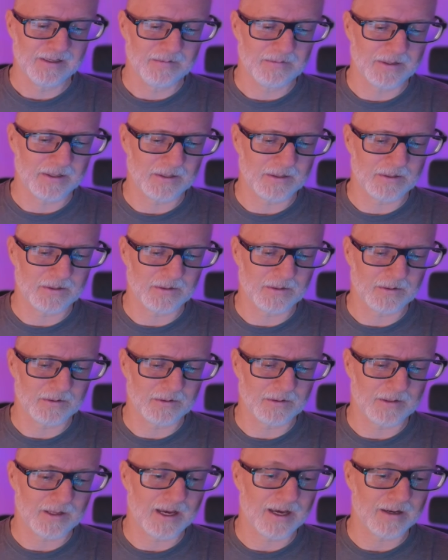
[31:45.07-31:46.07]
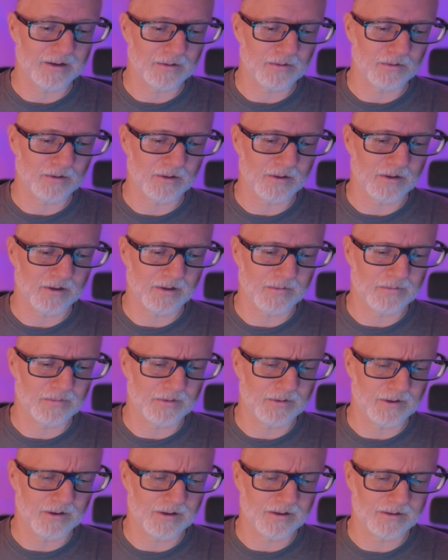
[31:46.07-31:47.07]
because you're that or where the up
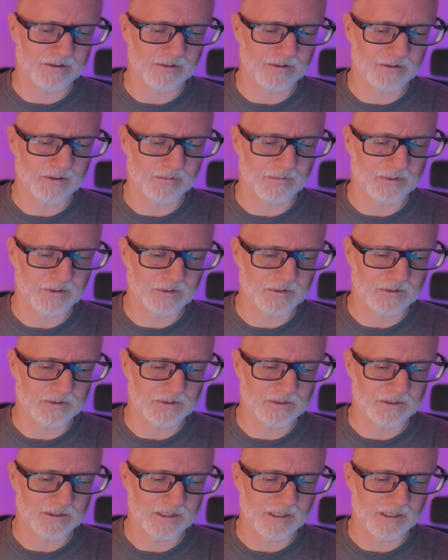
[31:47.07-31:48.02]
dog or the up poses.